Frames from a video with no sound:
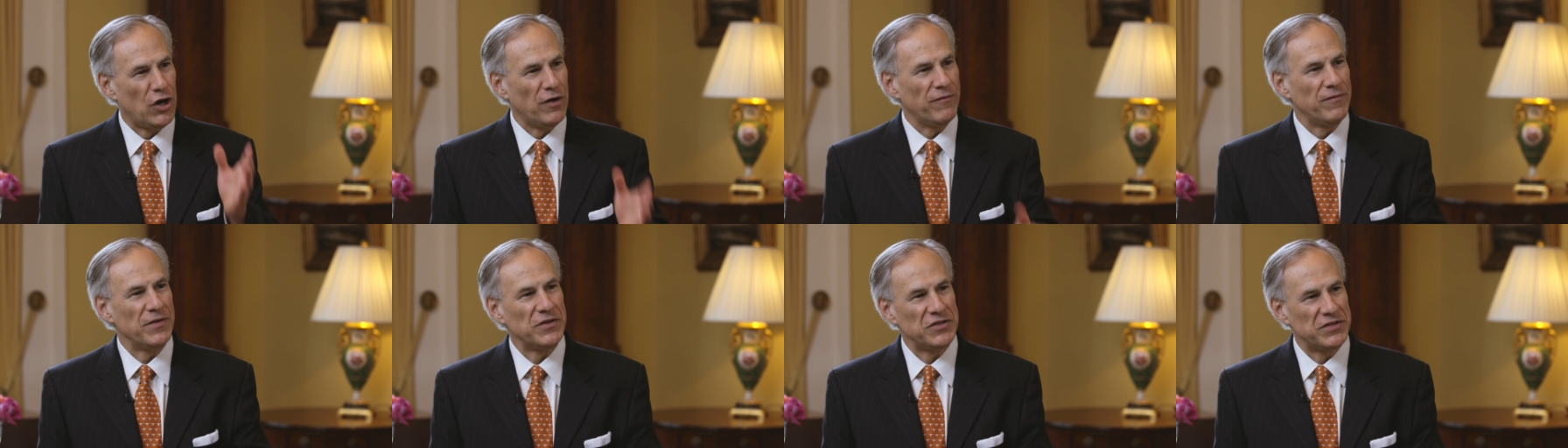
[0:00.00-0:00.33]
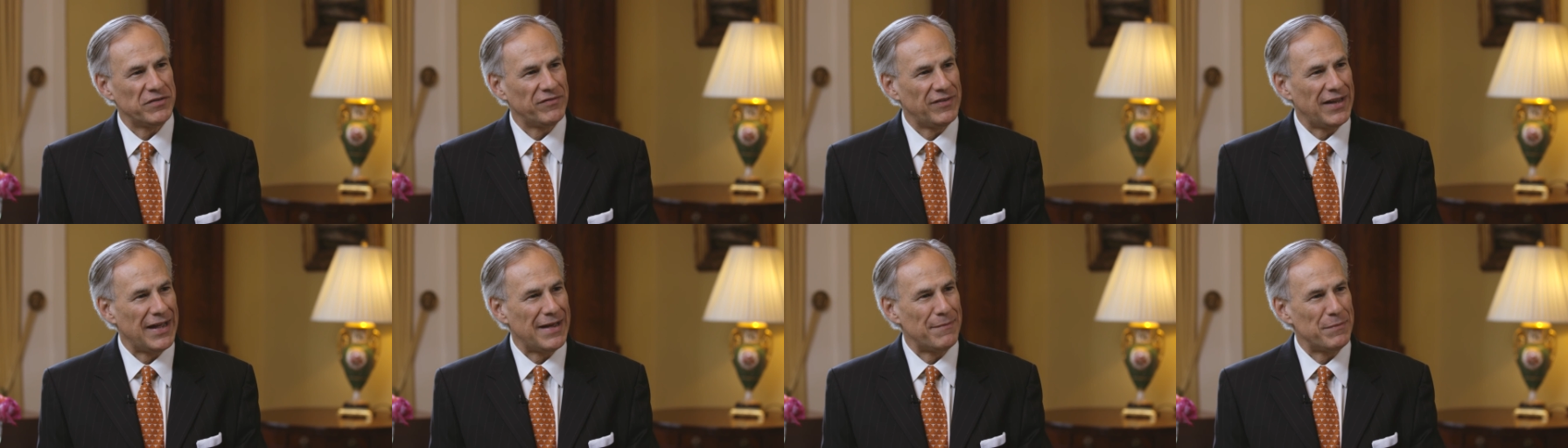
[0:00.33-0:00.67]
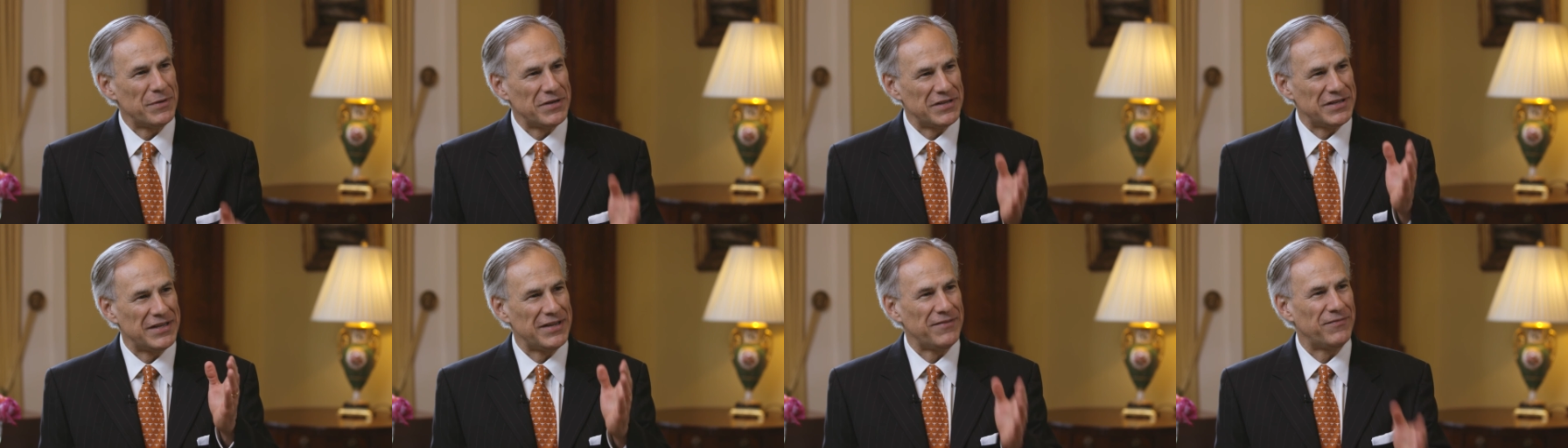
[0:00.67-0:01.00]
offensive
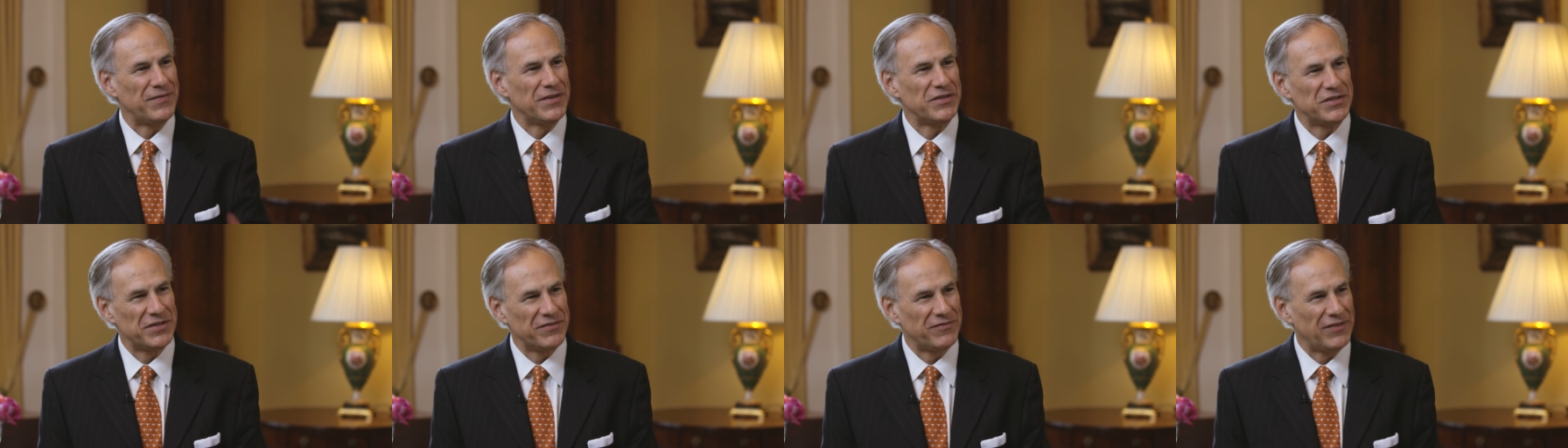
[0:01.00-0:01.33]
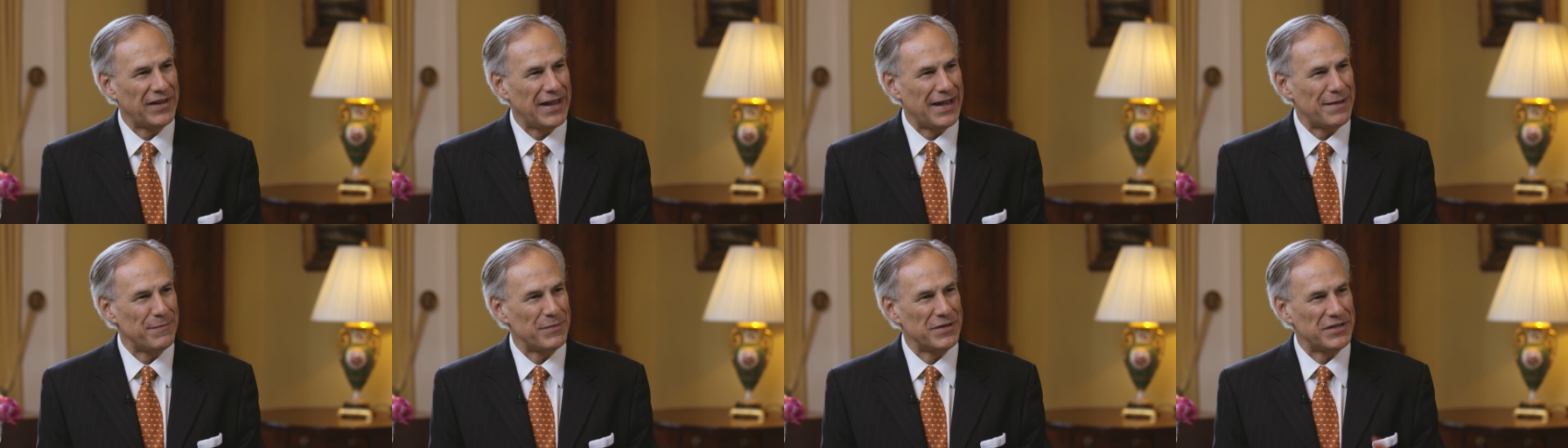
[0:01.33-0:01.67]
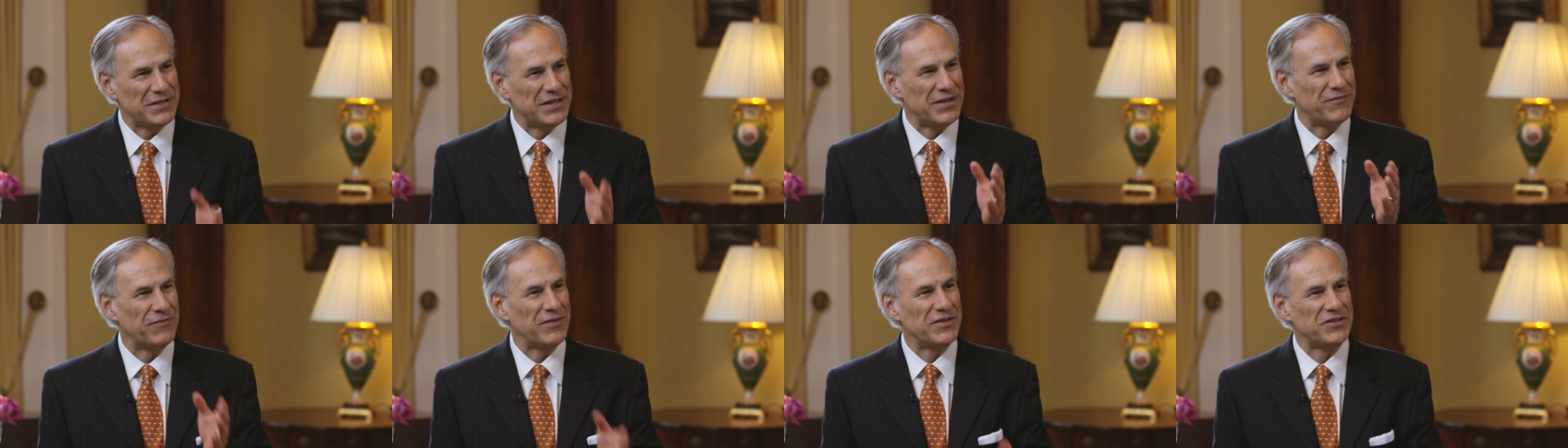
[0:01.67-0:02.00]
linemen, defensive
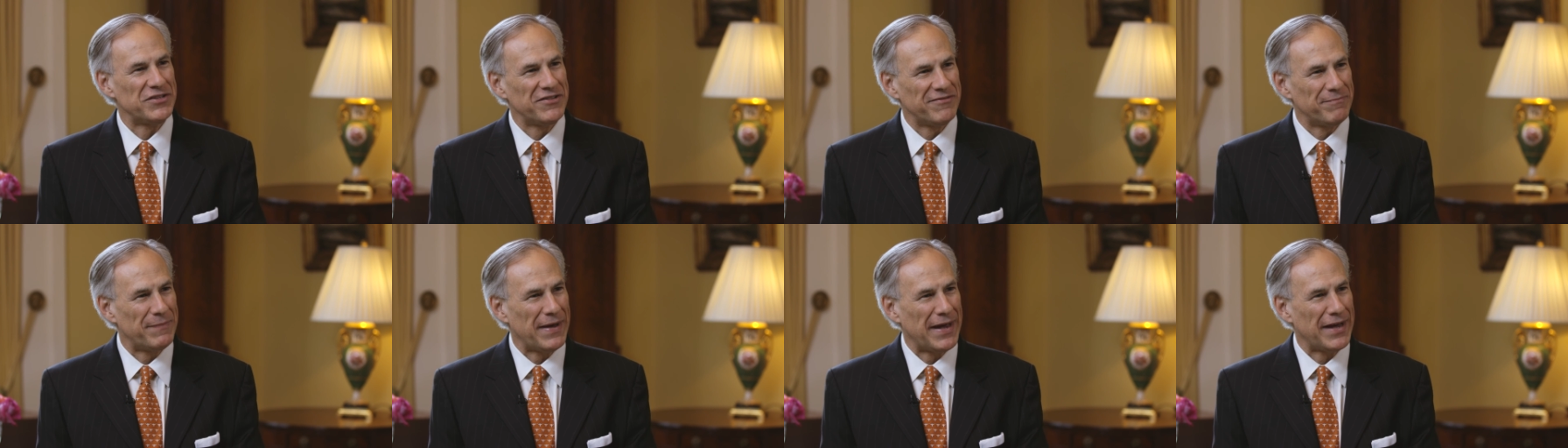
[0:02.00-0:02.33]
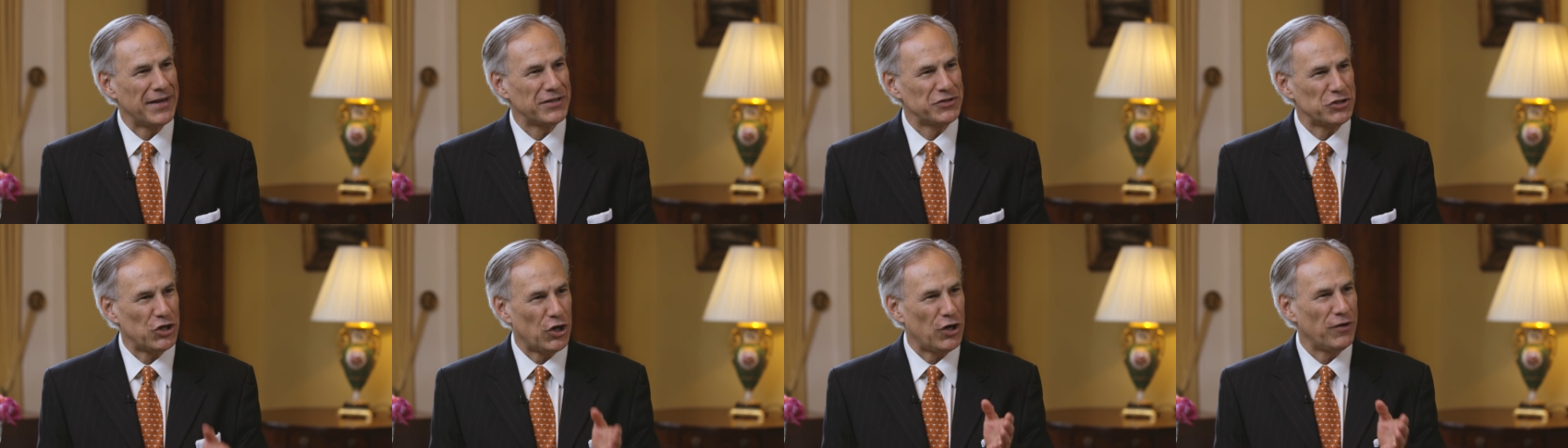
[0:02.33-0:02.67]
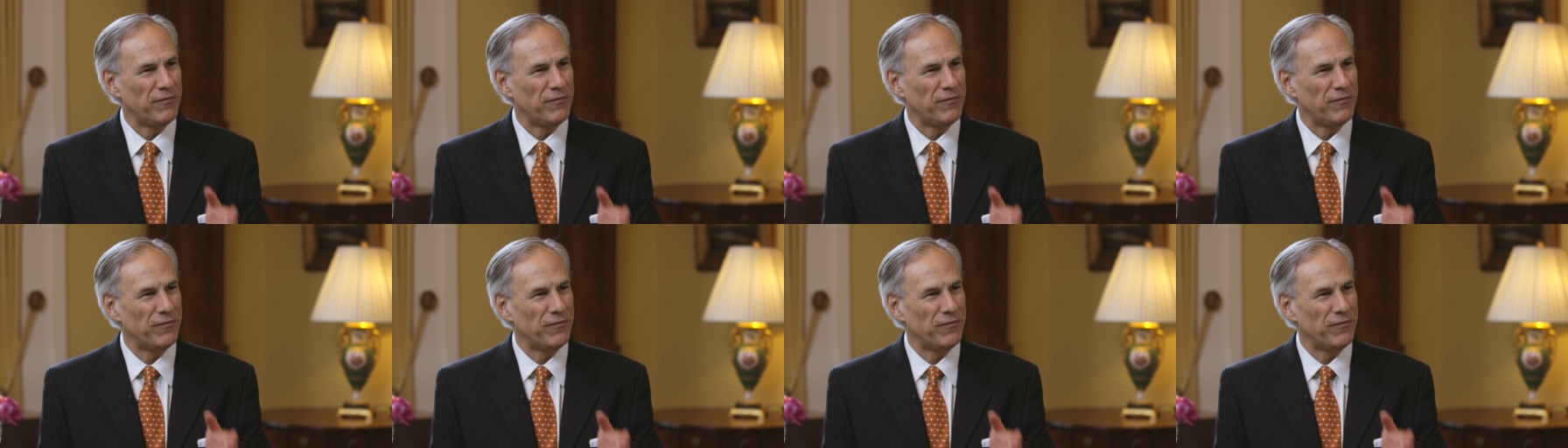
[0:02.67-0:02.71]
linemen, defensive backs,